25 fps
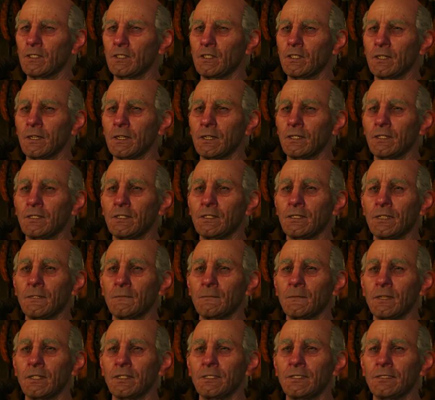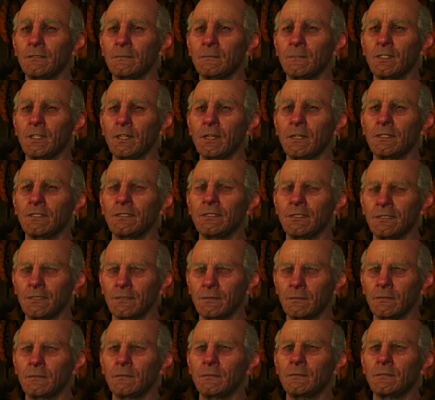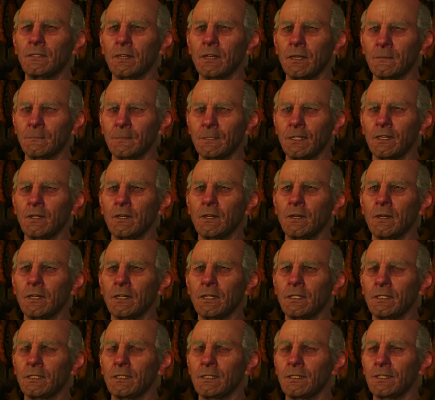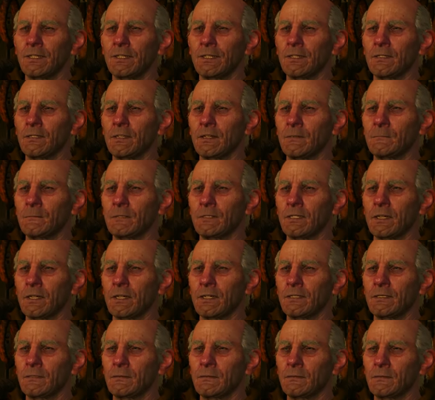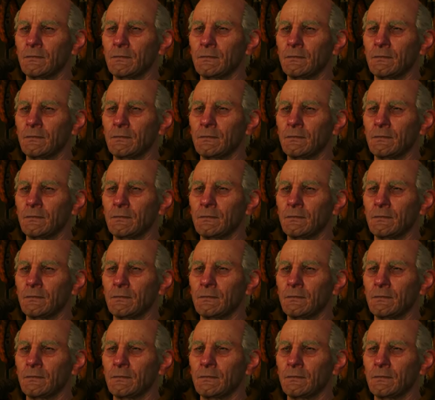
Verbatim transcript: ritual to summon the spirits. The Pellar will take the blood.